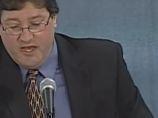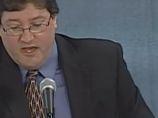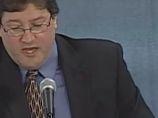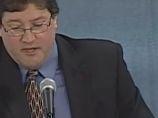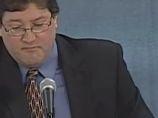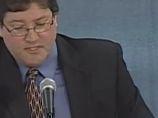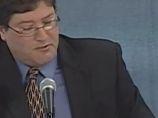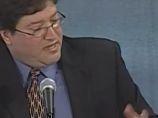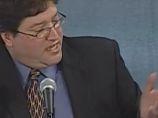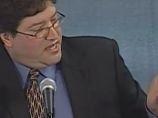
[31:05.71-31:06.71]
Um,
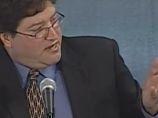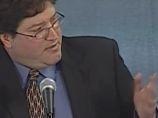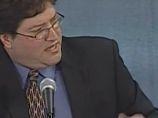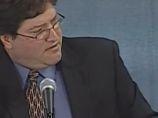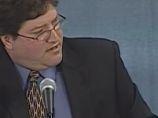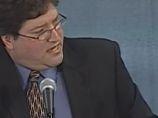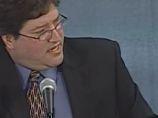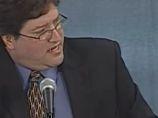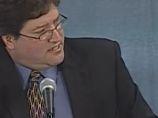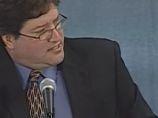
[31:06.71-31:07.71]
so again, I mean,
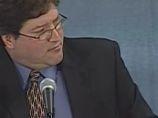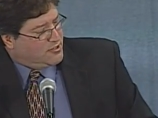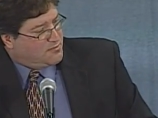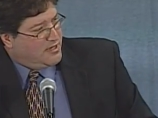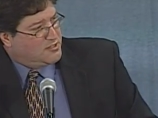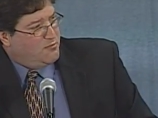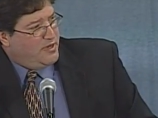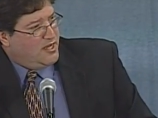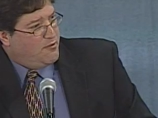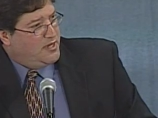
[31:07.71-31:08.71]
in some respects, when
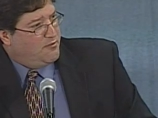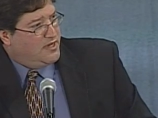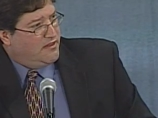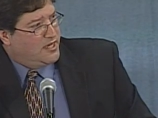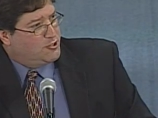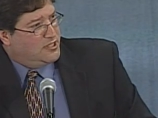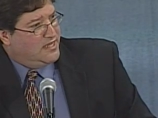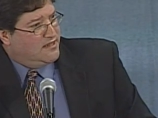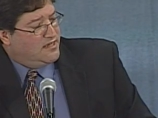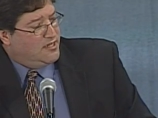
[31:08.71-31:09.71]
we go into an
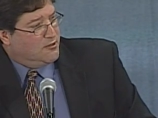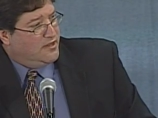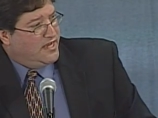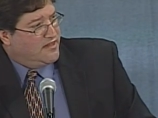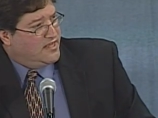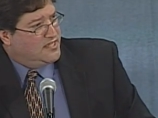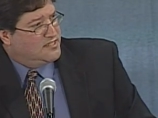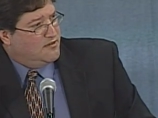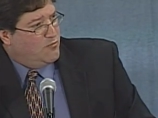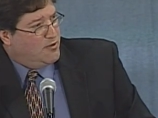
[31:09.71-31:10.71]
election year like this
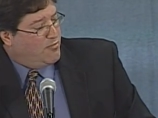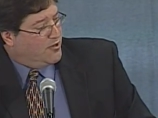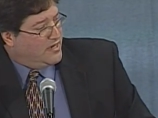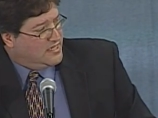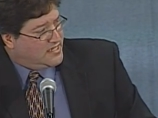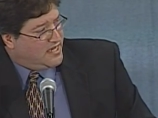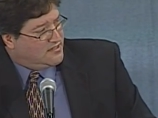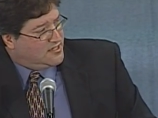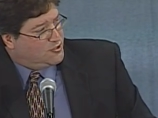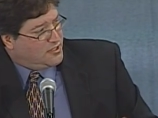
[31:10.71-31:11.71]
and one party has had
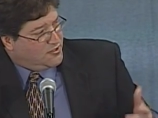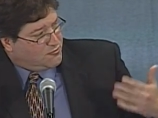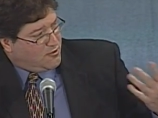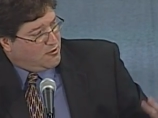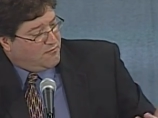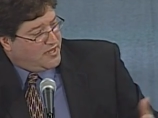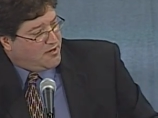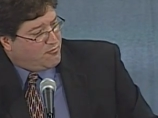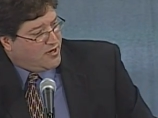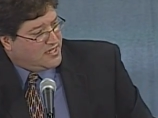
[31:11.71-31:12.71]
such control over
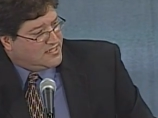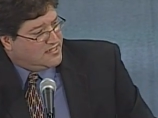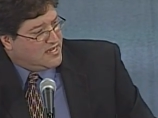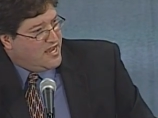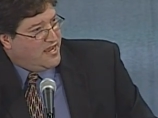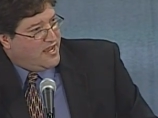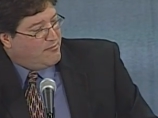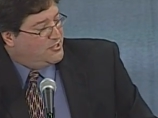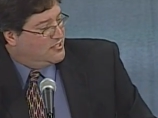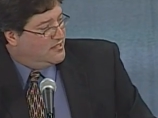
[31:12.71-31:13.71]
that process, how
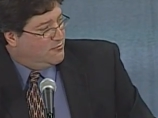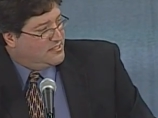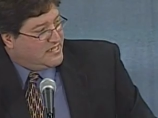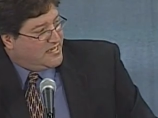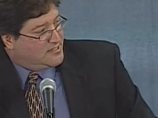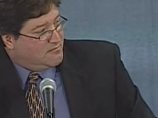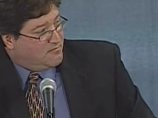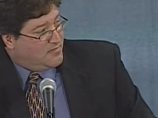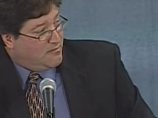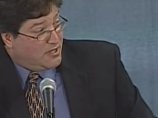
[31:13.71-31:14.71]
much enthusiasm
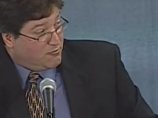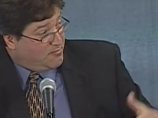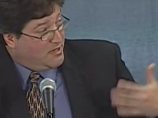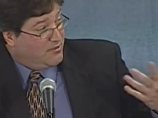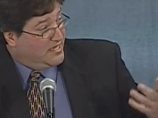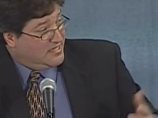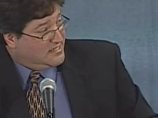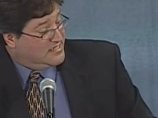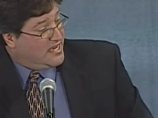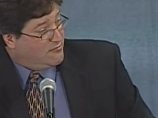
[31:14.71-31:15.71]
among Republicans
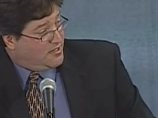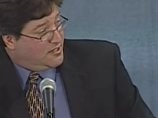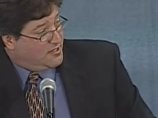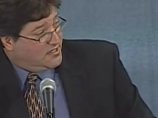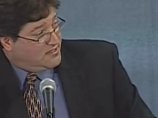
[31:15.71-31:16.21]
is out there?